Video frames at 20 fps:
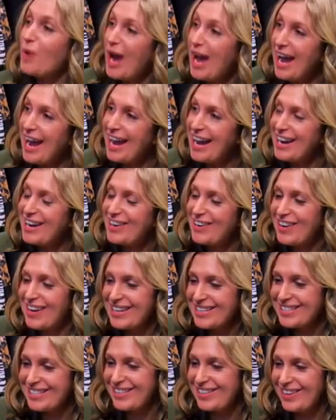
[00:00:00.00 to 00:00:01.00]
way
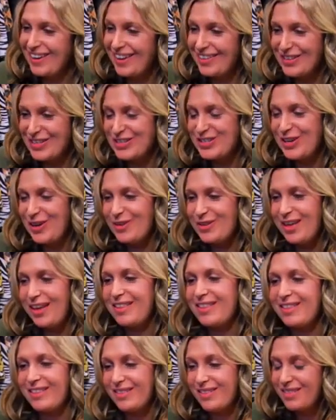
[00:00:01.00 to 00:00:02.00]
crazier on the show
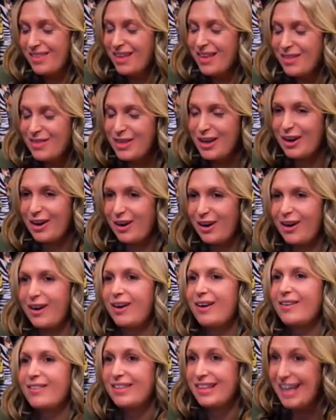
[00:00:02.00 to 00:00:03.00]
than
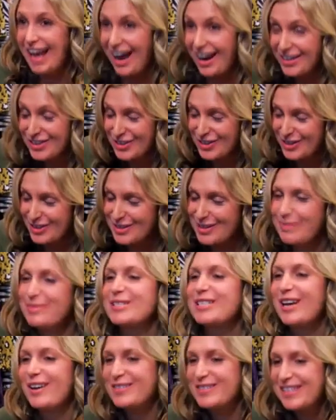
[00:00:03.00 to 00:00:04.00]
they're the actors
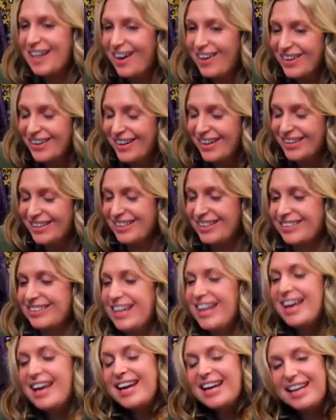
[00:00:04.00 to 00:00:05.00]
themselves, Caroline and
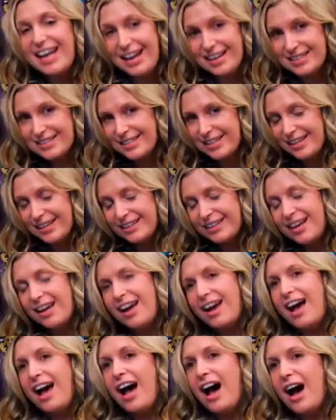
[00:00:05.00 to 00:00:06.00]
Kenton.
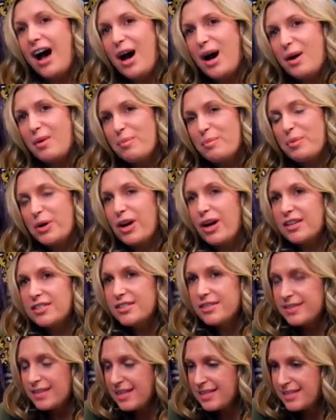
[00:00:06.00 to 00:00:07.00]
Um, but
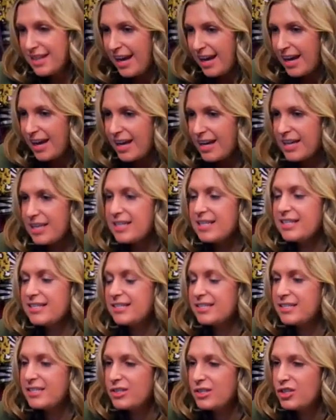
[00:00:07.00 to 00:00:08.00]
also Zendaya
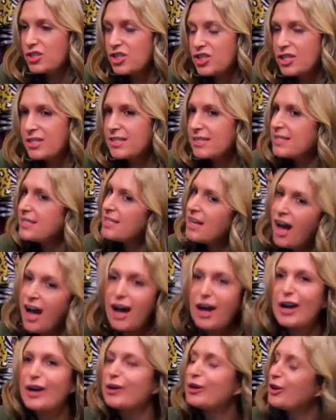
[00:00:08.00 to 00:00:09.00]
is, she's
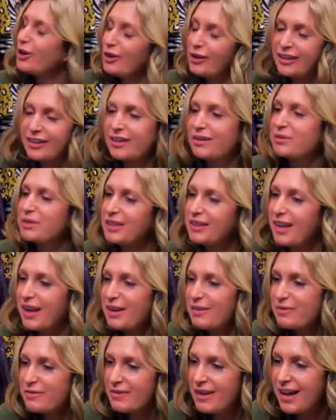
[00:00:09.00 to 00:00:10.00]
not girly in real
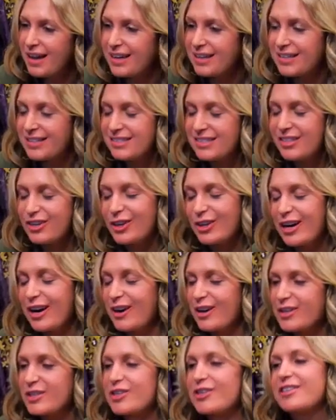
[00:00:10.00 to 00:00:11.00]
life, and her
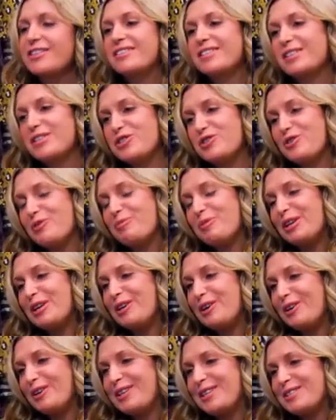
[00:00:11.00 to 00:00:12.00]
character is extremely
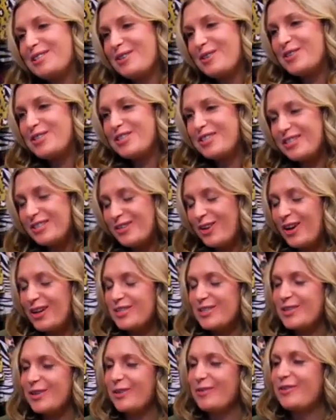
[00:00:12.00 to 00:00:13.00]
girly. So she's
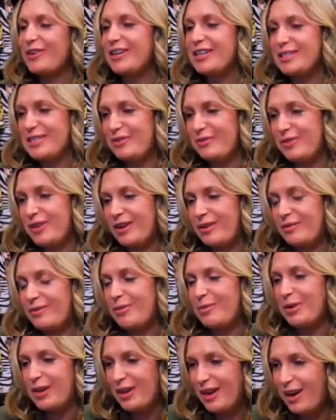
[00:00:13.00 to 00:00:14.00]
also very different from her